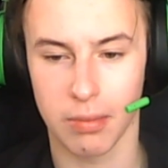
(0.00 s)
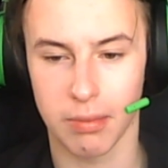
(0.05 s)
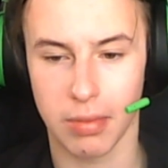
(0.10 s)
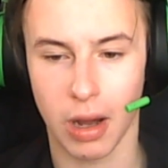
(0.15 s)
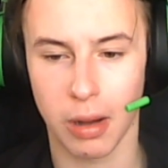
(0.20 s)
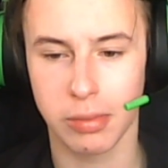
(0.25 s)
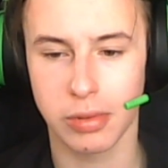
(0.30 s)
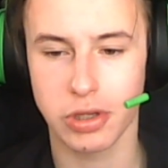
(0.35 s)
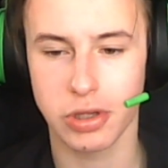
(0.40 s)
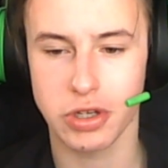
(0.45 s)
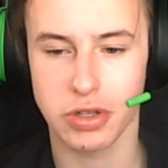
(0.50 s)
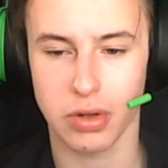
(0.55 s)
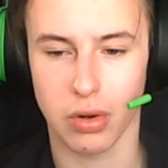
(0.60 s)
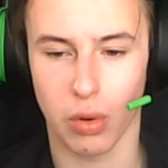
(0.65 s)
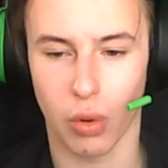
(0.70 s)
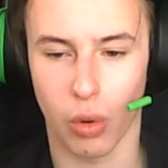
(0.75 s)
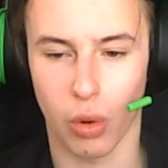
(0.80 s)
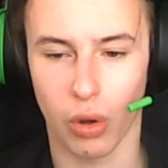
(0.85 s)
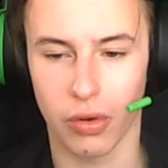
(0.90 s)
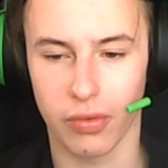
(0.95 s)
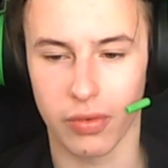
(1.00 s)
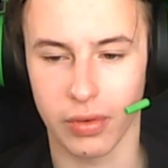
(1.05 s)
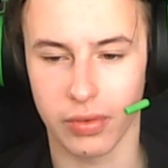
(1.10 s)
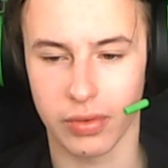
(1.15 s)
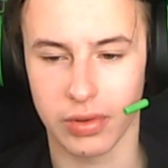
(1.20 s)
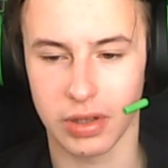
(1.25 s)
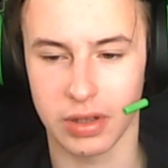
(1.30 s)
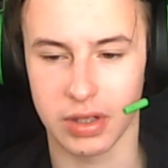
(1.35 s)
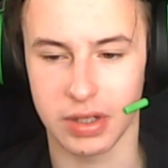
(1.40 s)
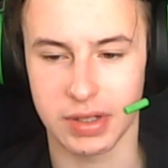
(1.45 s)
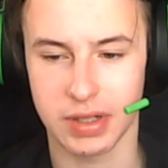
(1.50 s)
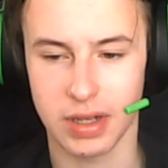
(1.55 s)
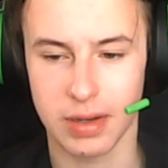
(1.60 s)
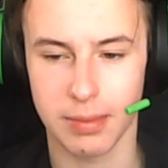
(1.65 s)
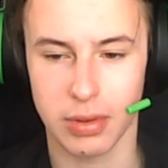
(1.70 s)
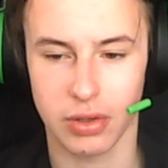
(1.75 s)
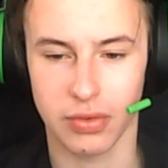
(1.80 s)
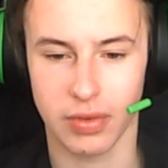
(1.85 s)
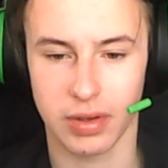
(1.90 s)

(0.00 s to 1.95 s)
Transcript: published on 15 December